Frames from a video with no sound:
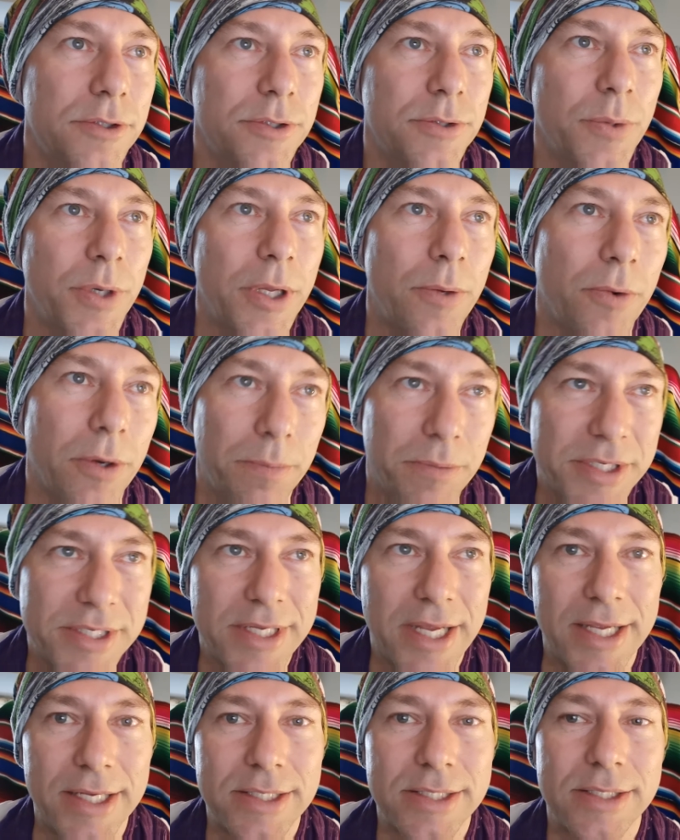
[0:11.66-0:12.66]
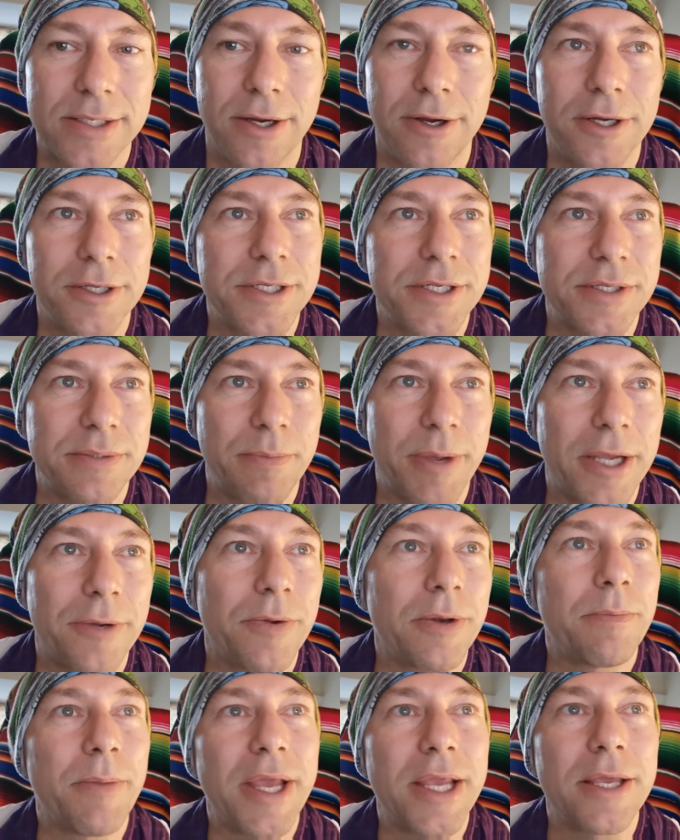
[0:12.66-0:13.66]
21 Mistakes Artists Make
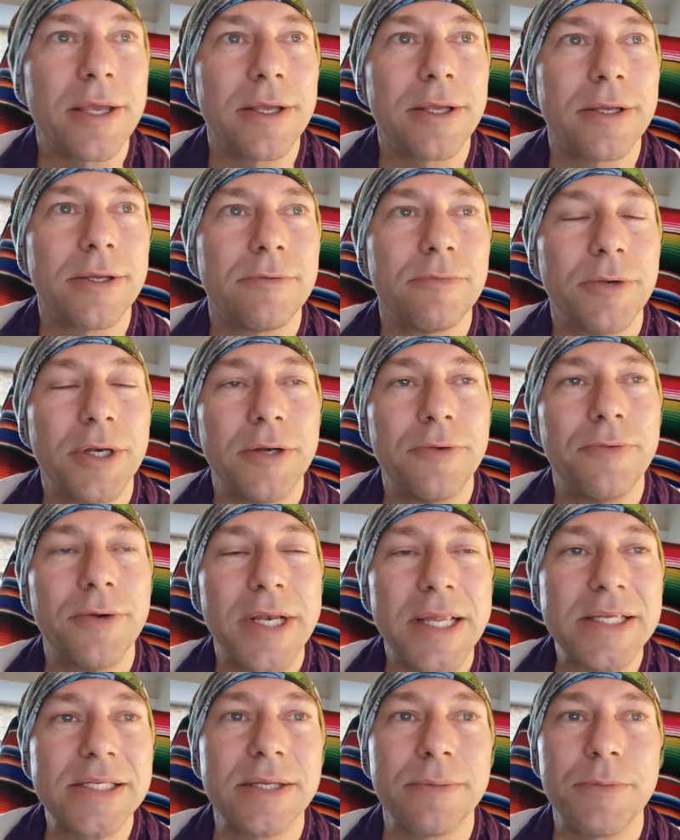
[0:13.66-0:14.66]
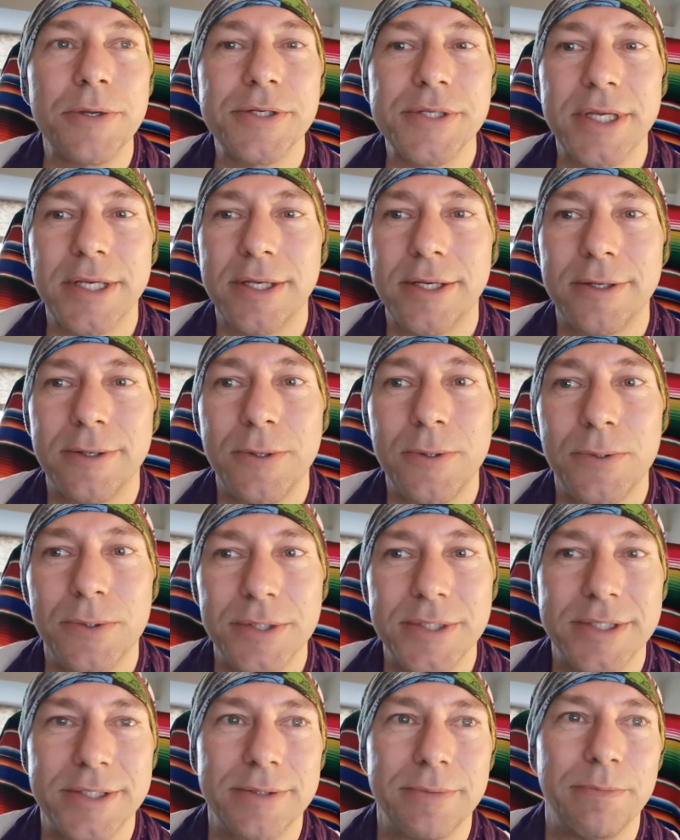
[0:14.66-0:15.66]
When Releasing Music
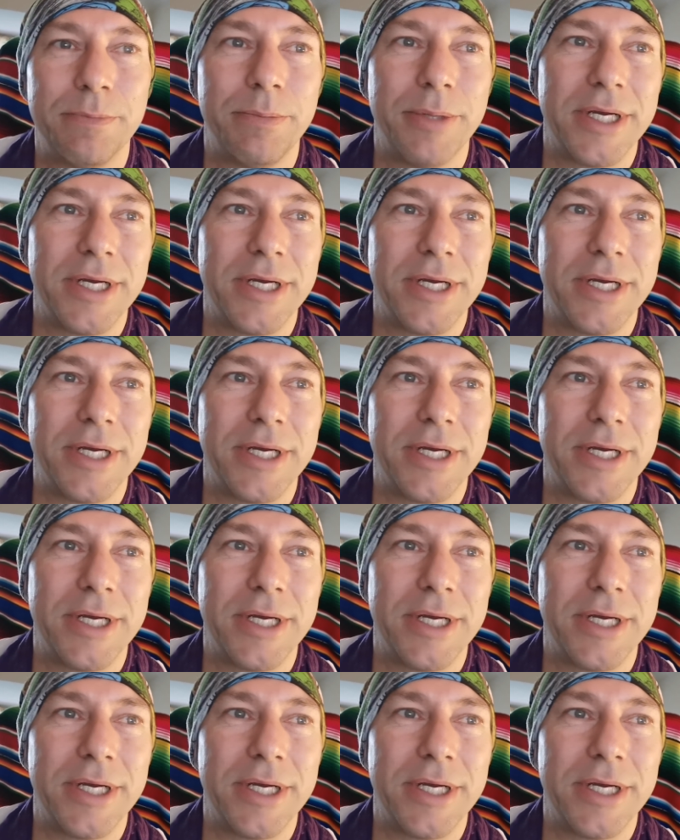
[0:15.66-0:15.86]
course,